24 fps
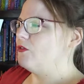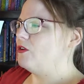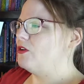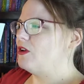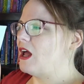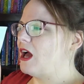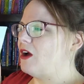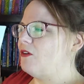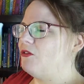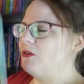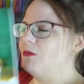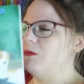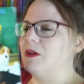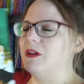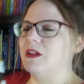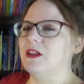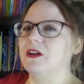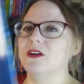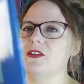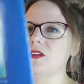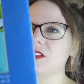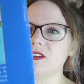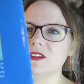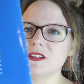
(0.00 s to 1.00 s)
not familiar,
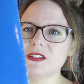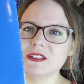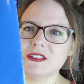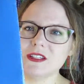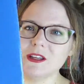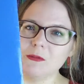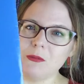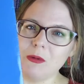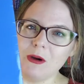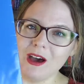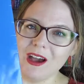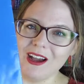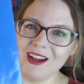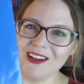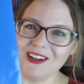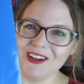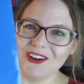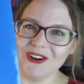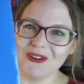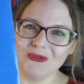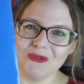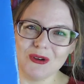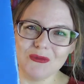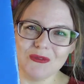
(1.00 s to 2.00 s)
this is the
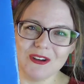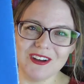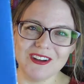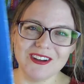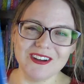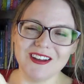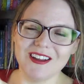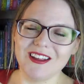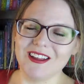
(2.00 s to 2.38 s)
Pioneer Woman.